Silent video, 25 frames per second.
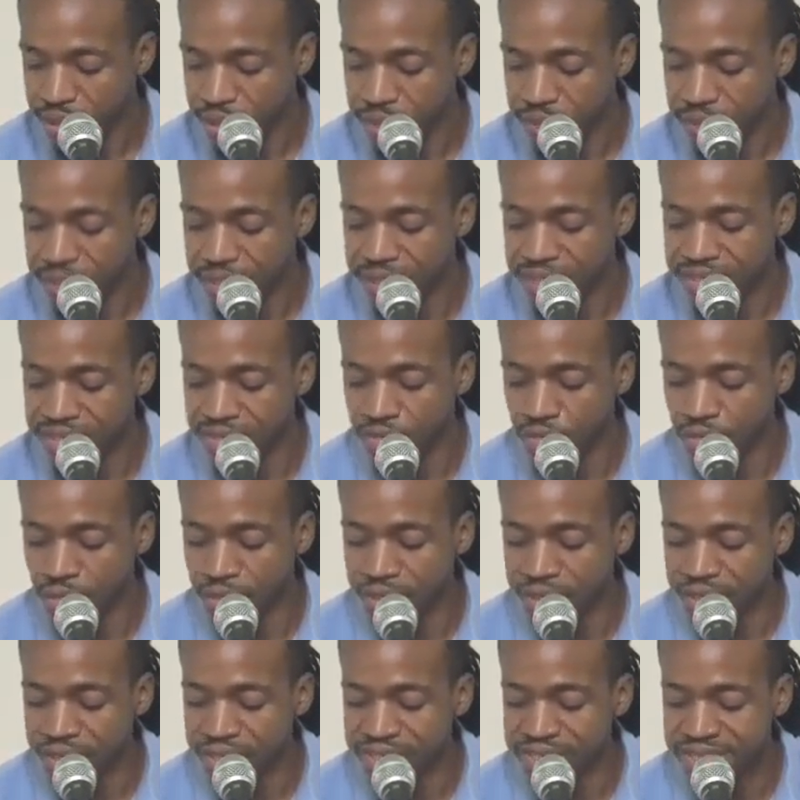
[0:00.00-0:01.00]
Because it
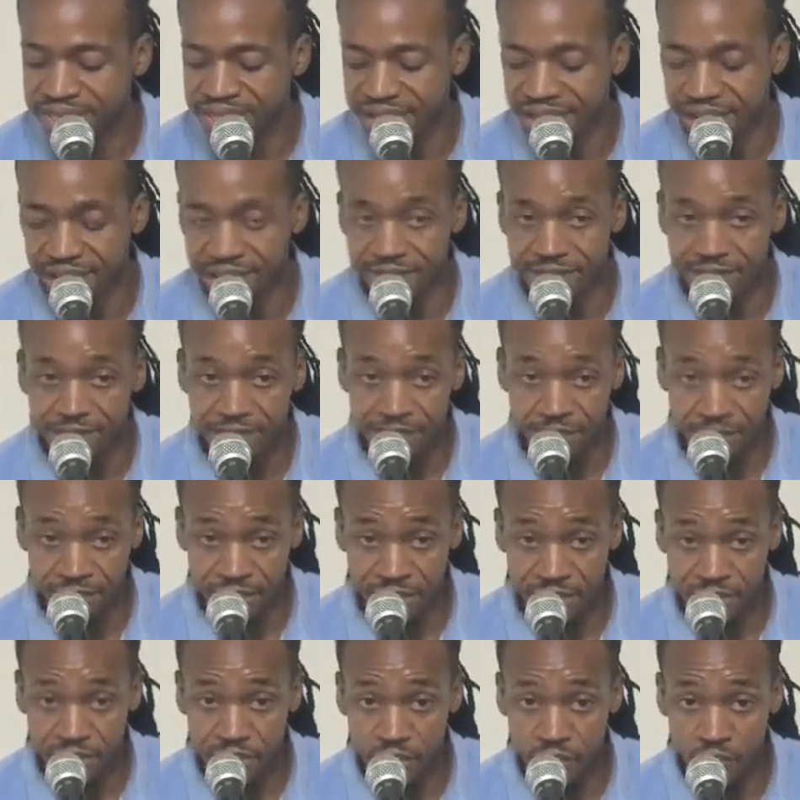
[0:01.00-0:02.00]
really does take a
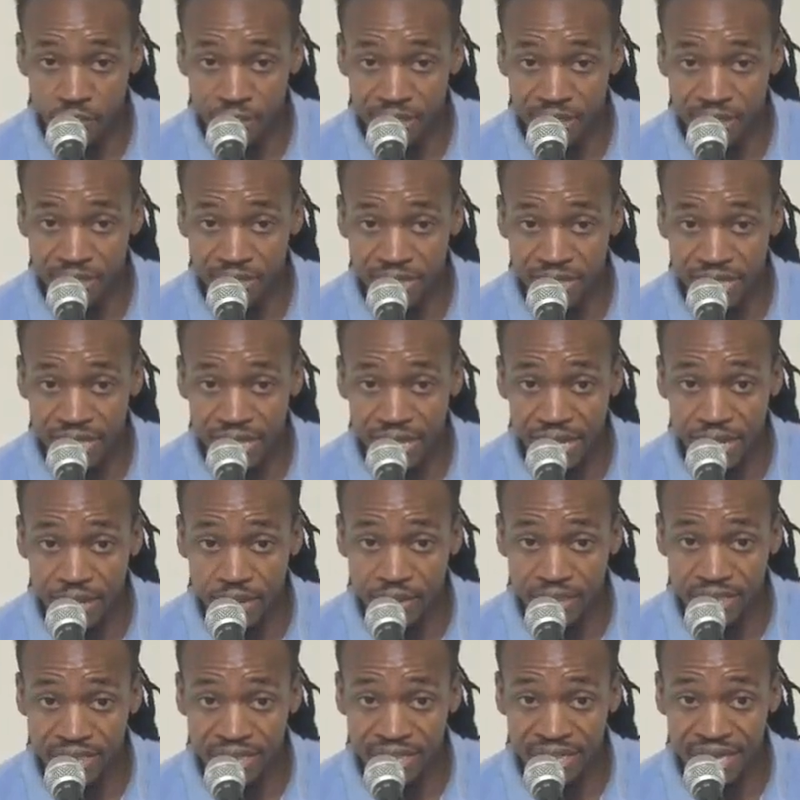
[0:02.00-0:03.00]
village to raise a
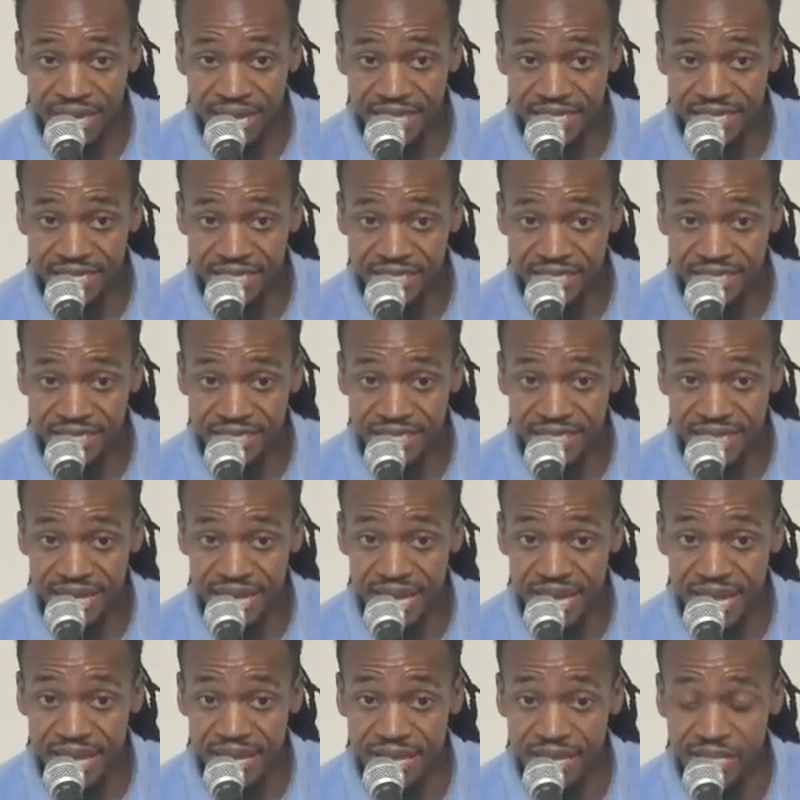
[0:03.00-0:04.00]
child. That's not just a
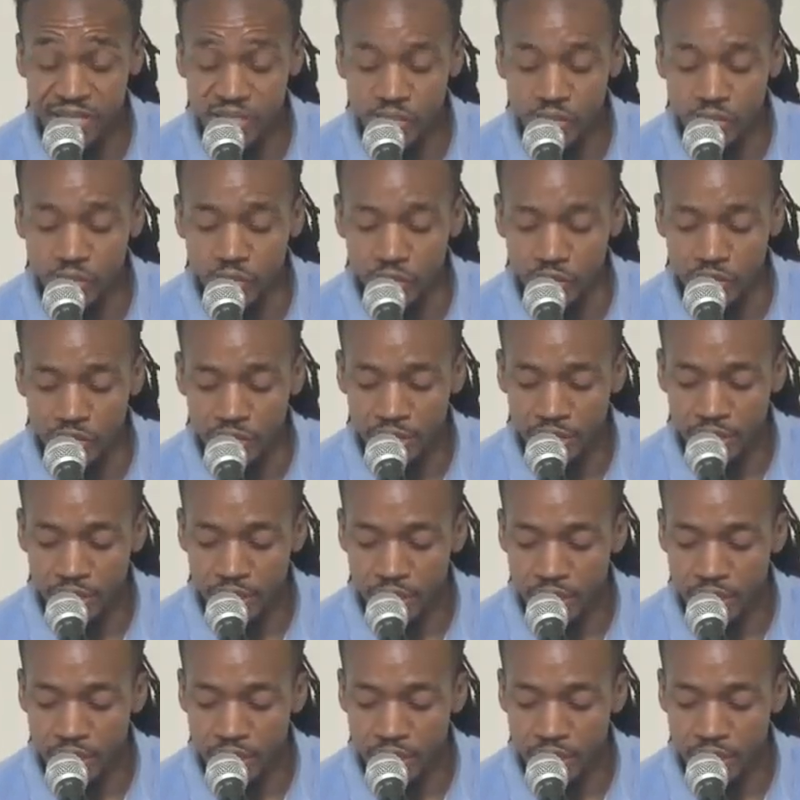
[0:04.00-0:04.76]
saying, it's truth.